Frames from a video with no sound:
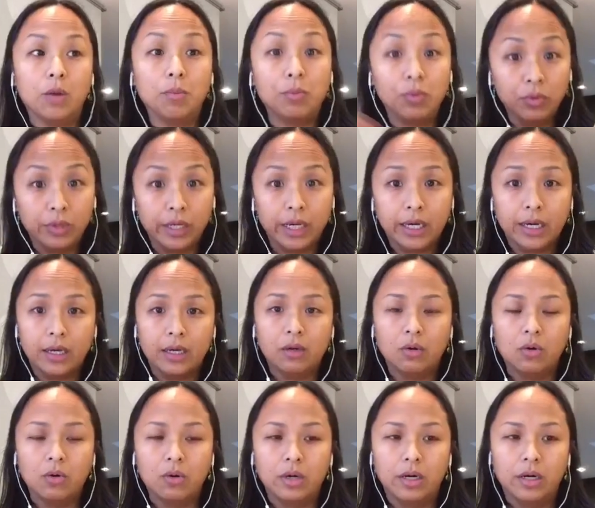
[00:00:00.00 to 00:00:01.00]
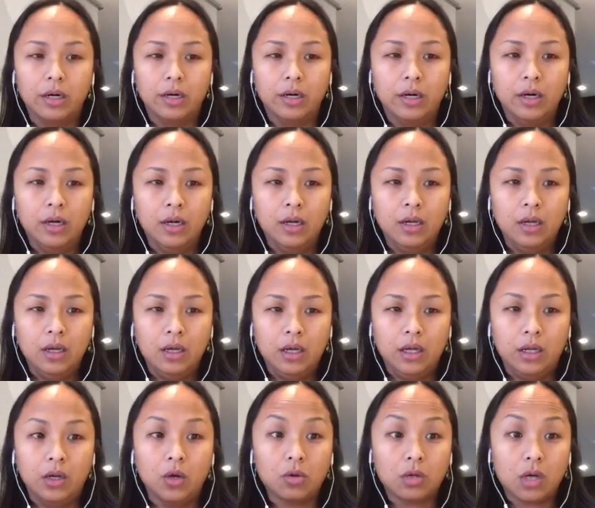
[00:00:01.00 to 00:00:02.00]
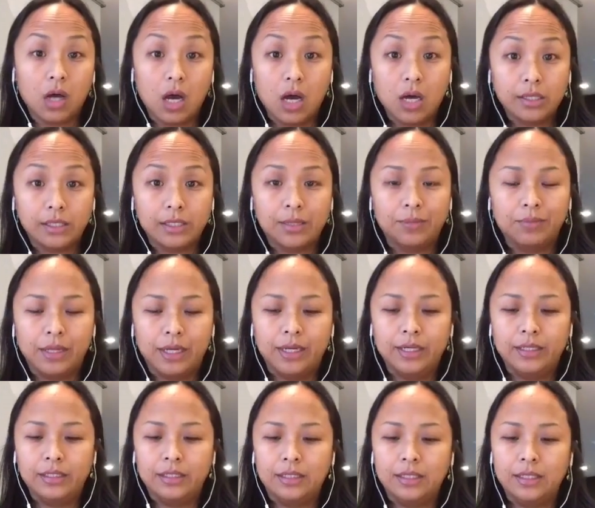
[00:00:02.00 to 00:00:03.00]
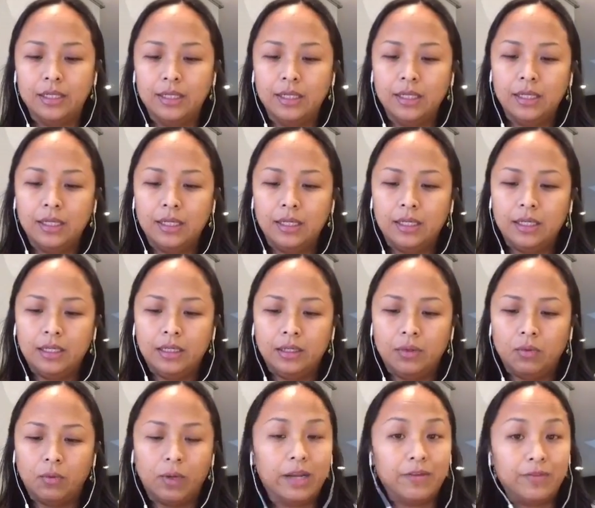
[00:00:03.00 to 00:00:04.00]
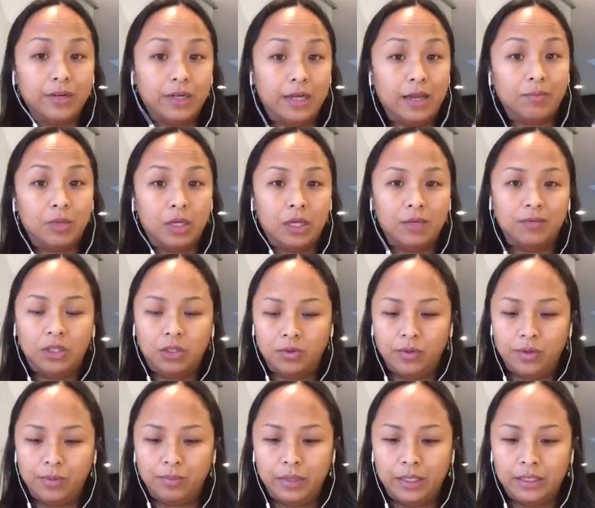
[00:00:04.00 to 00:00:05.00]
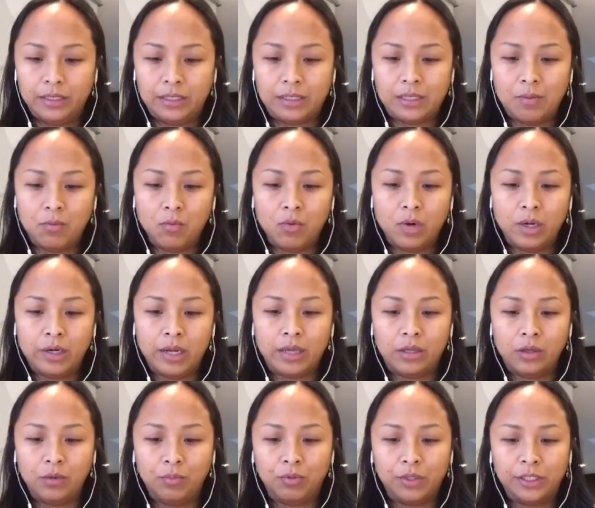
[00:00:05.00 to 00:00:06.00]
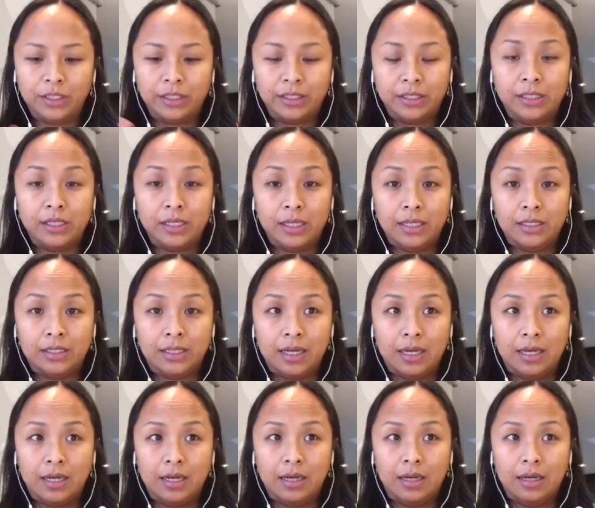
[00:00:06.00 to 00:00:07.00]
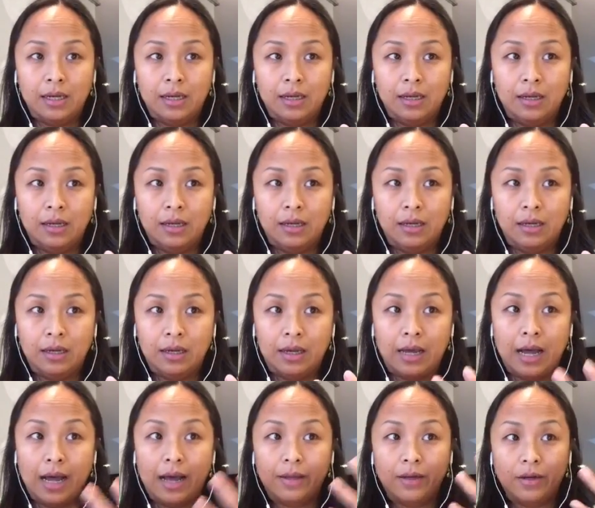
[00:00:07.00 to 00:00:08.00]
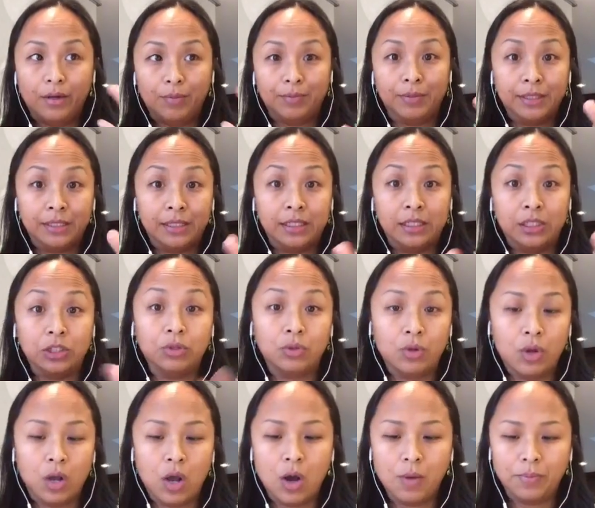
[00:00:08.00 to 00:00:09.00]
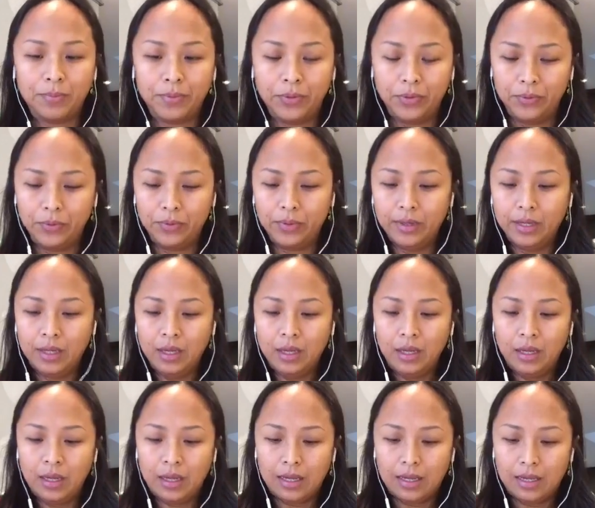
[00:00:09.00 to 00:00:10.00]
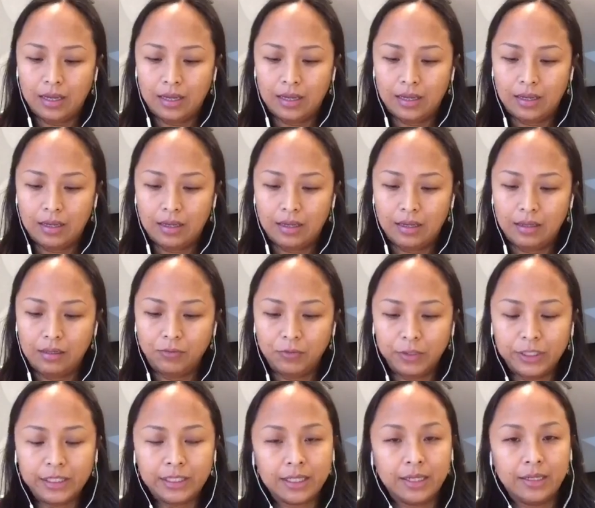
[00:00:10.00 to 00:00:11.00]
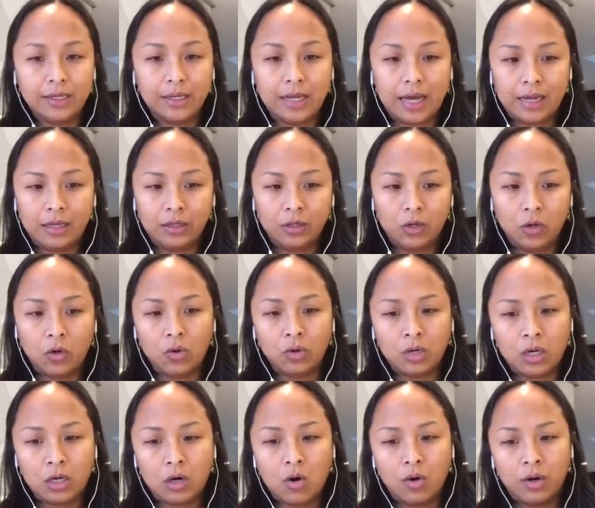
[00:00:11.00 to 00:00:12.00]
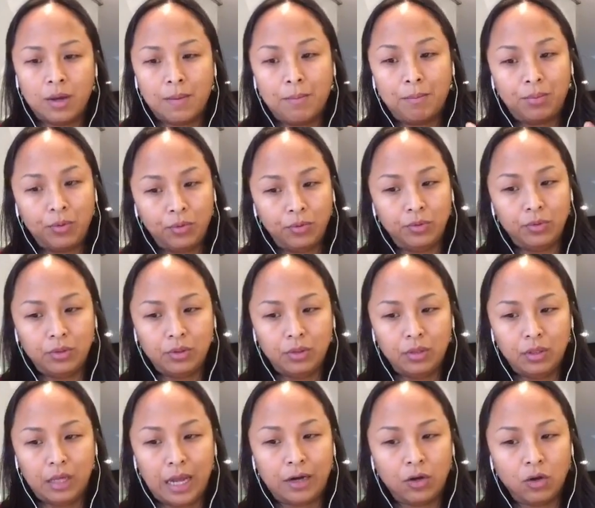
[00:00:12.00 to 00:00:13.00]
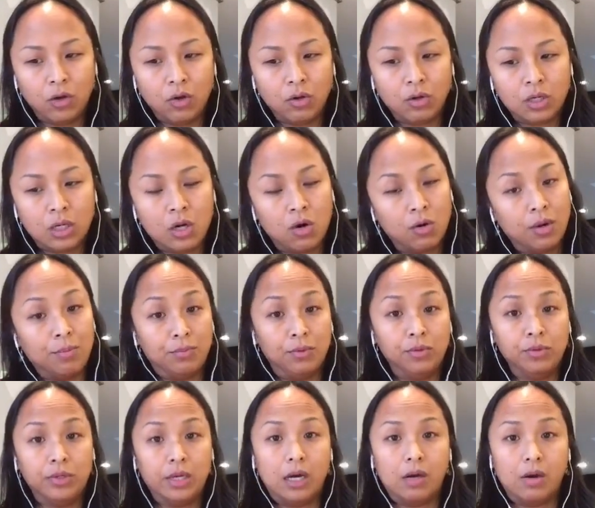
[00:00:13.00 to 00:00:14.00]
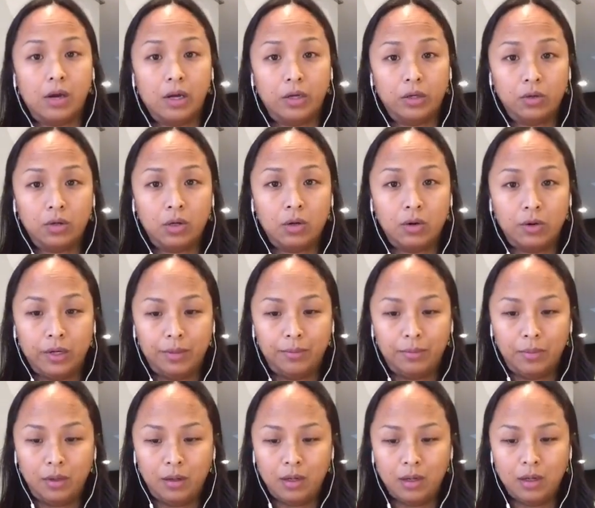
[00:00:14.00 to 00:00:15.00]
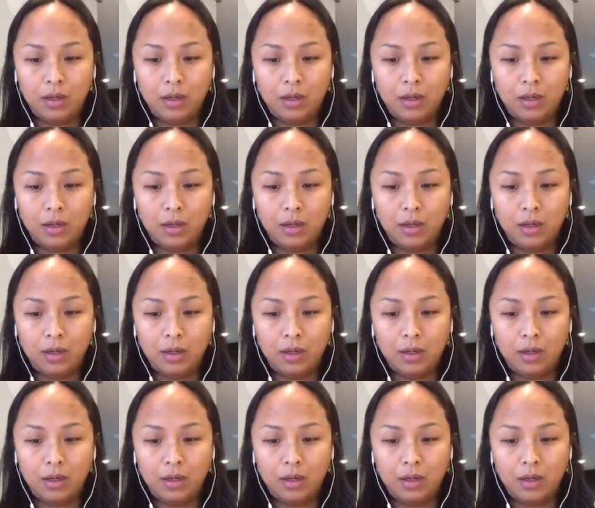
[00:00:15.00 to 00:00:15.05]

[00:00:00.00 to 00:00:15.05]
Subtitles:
Buddha, or God sometimes. Whatever name you give it to him, is someone that you perceive as a higher position to help you. The reason I no longer call them Buddha, or I don't call them